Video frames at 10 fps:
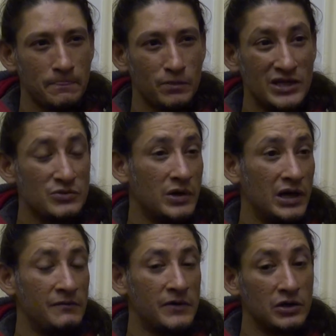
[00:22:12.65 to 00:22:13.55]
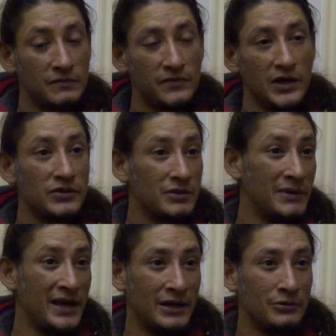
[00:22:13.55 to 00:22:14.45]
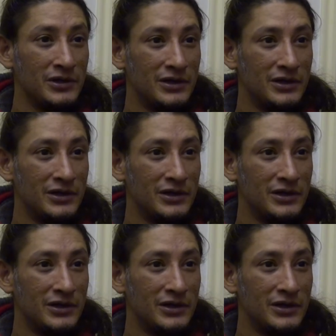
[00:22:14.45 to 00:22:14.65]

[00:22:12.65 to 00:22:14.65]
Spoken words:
That's why if I could find them now,